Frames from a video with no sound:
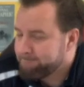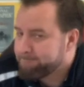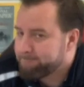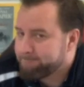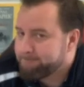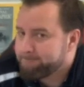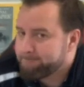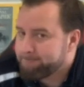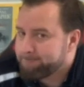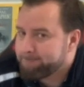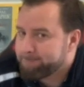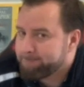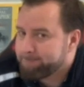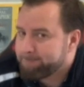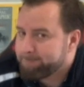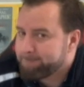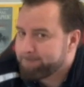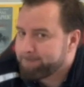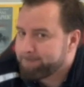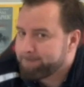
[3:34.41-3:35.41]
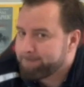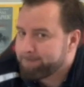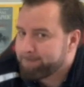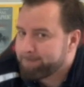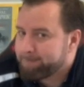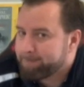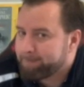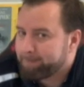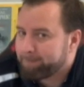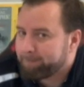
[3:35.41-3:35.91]

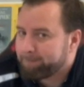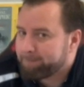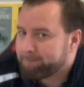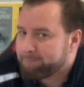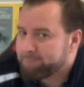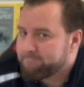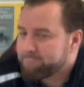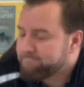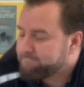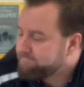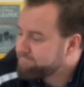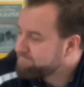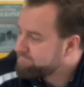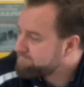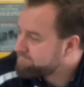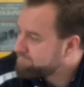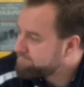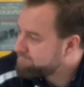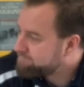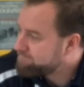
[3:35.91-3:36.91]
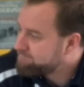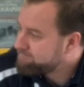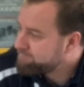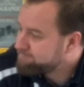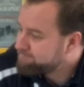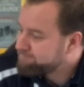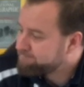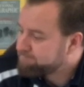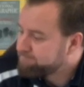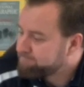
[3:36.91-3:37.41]

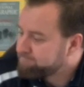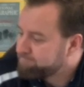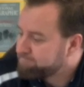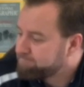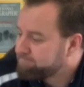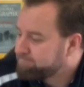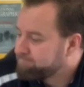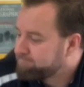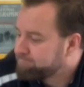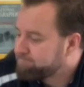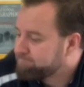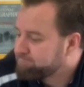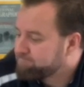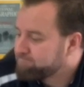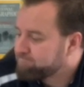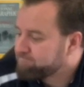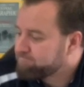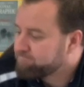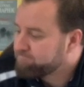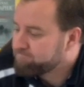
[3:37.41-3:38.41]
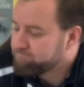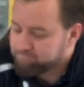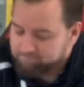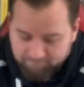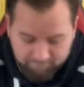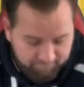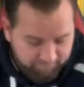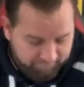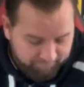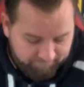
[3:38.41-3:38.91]

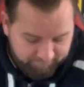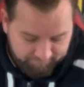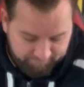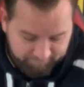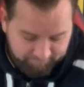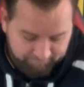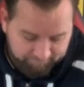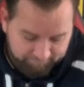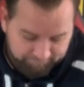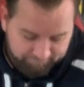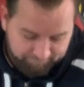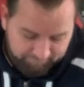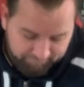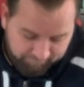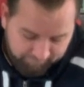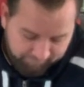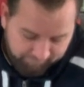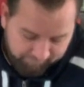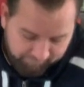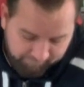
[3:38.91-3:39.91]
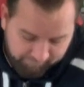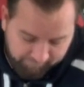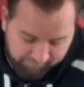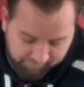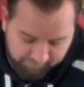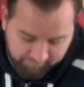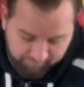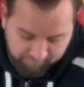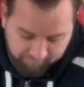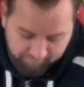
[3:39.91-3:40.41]

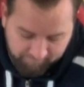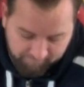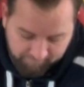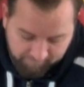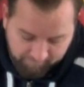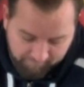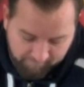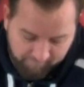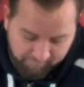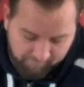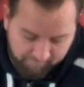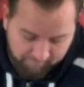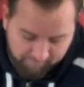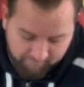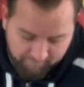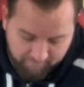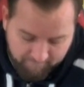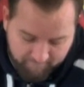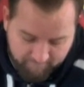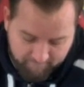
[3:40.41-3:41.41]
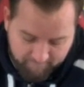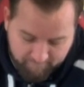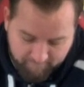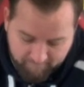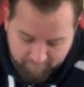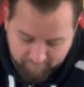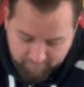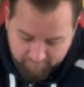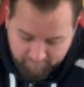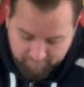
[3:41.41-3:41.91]

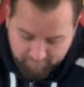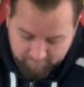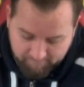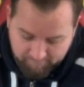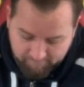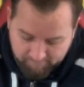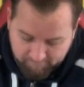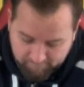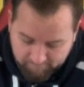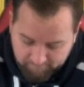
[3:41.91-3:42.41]
This person isn't speaking.